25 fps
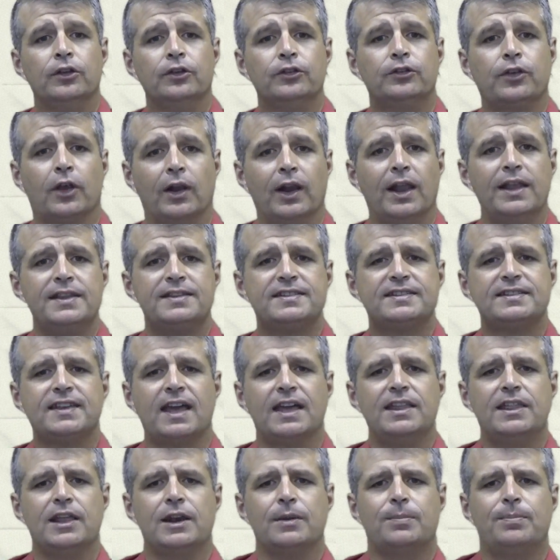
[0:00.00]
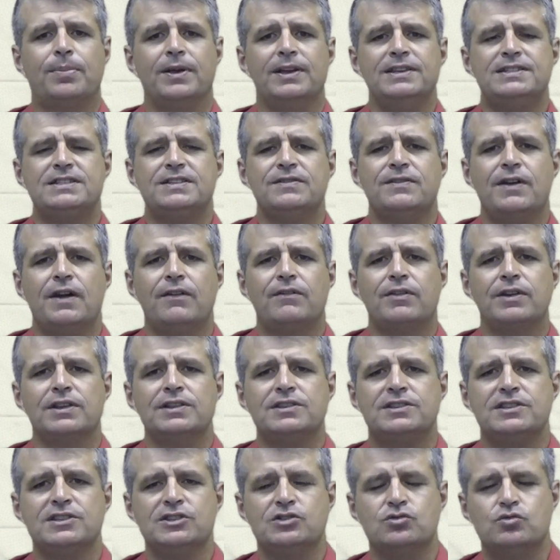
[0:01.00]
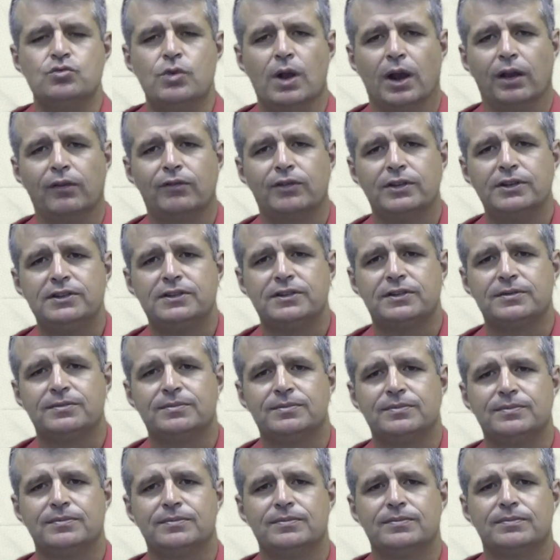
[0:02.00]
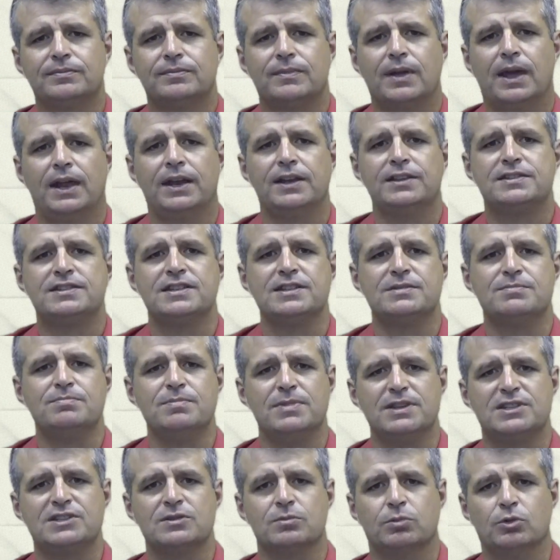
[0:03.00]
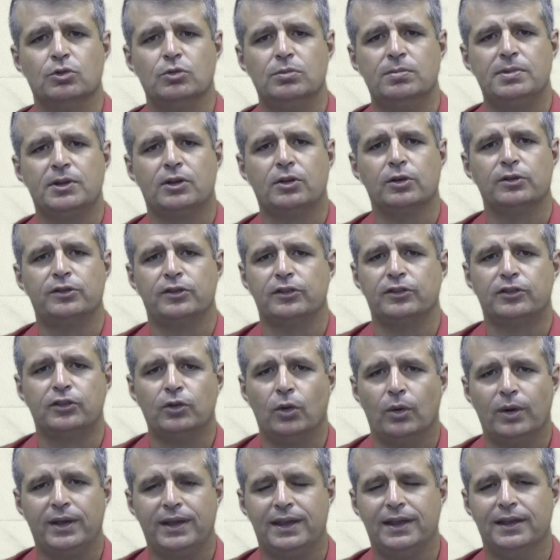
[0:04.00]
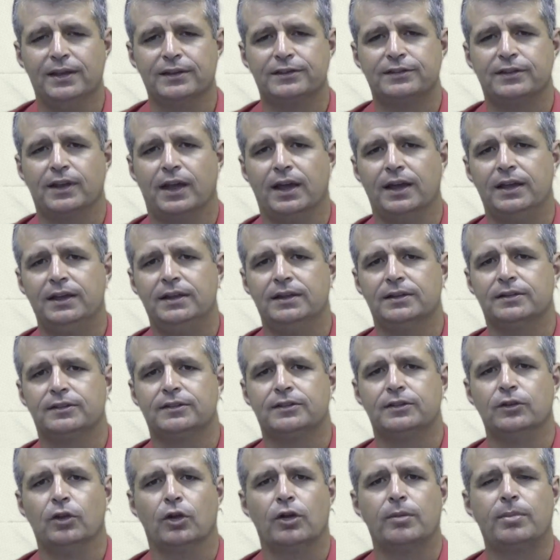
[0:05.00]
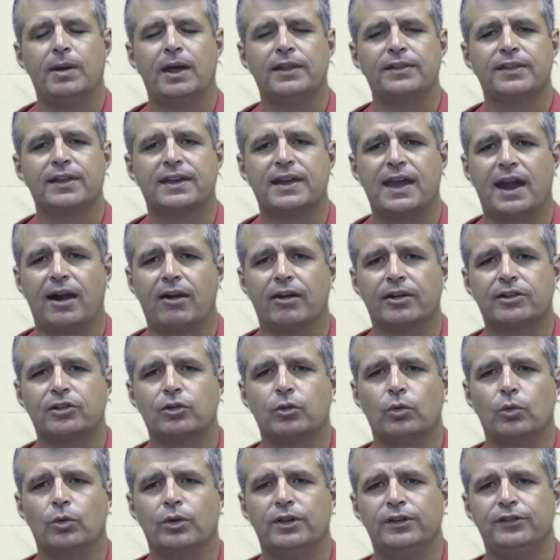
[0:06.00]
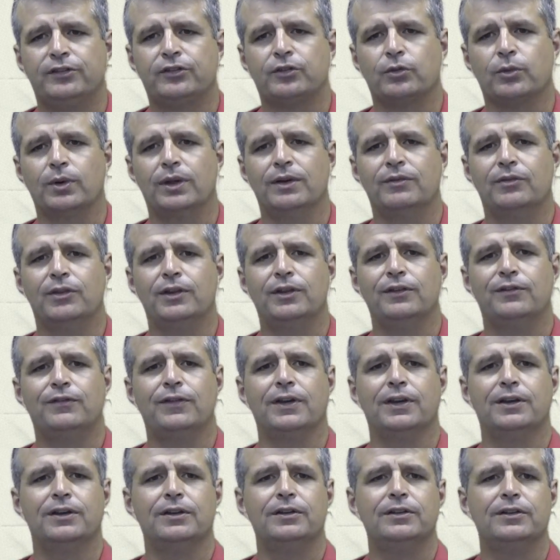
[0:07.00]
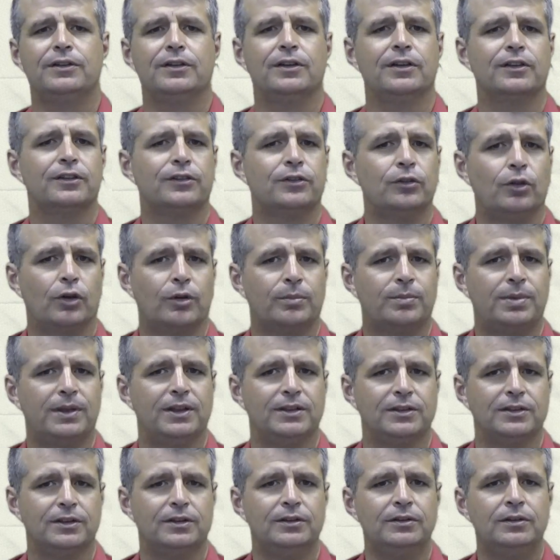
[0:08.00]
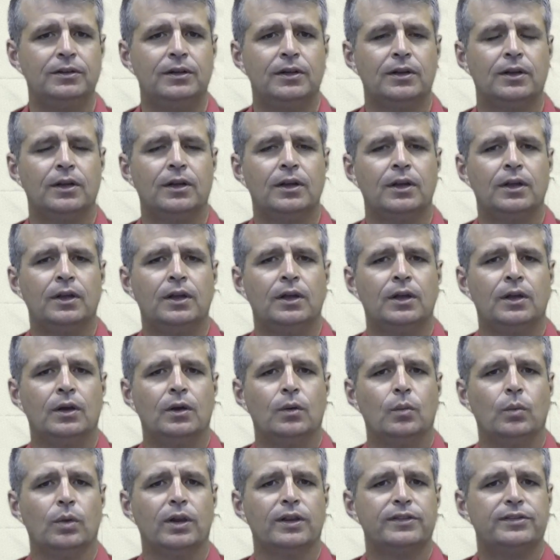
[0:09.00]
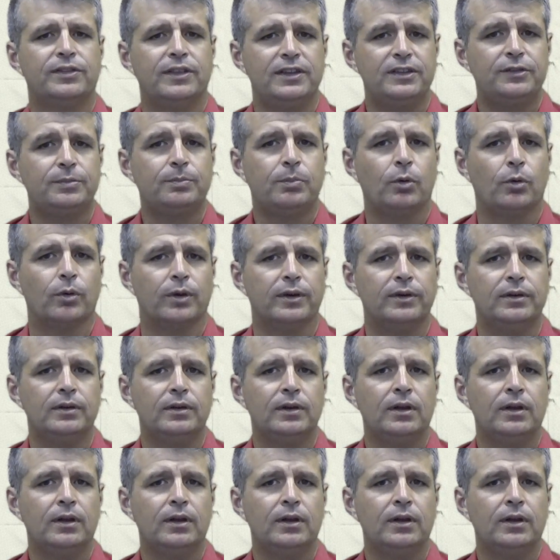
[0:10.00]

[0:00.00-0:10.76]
So let's say that a piece of evidence is relevant and it's admissible because it's not hearsay, it's not about the character or history of the defendant, and it's not opinion. Well, at this point,